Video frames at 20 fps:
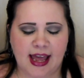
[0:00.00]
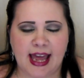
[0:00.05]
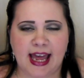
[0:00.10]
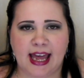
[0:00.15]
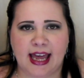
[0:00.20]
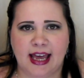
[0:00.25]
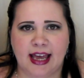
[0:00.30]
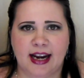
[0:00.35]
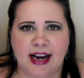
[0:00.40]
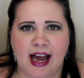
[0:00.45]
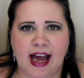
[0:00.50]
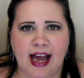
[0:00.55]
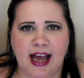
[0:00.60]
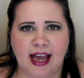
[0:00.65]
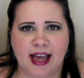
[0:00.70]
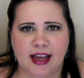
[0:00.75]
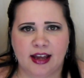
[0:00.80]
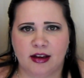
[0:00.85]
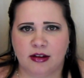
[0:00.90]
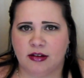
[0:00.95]
And
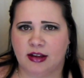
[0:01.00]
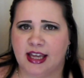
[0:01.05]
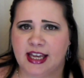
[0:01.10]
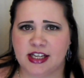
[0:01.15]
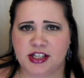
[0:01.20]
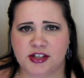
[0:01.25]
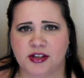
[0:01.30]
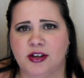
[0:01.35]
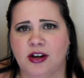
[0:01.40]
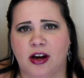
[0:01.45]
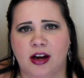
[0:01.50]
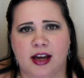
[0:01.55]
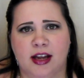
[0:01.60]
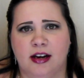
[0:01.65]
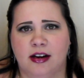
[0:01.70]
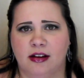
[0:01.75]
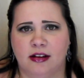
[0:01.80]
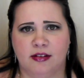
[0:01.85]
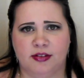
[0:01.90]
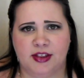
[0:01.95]
I kid you not,
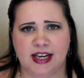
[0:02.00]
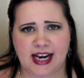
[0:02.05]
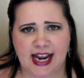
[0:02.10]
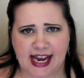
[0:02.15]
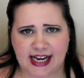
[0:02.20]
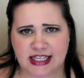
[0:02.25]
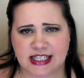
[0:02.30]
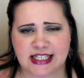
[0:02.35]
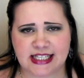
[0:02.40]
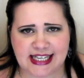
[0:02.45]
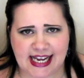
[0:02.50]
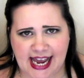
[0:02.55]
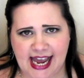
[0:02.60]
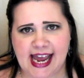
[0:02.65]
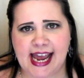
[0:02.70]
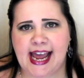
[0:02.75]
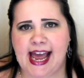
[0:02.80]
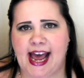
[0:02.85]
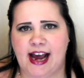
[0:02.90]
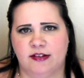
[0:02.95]
the next
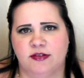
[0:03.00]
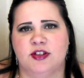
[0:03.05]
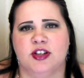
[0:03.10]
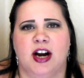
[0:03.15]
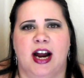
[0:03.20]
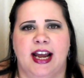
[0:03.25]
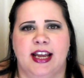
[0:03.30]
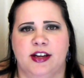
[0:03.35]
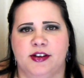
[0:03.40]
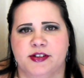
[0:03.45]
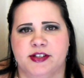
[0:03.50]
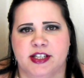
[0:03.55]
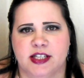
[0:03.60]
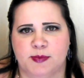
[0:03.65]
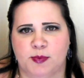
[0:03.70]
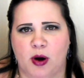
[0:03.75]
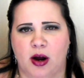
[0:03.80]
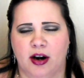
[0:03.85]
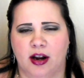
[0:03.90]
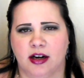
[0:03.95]
day after I use this
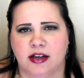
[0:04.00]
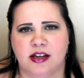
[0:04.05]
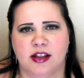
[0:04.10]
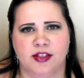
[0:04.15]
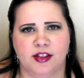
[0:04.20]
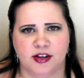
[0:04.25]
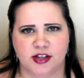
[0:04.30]
product,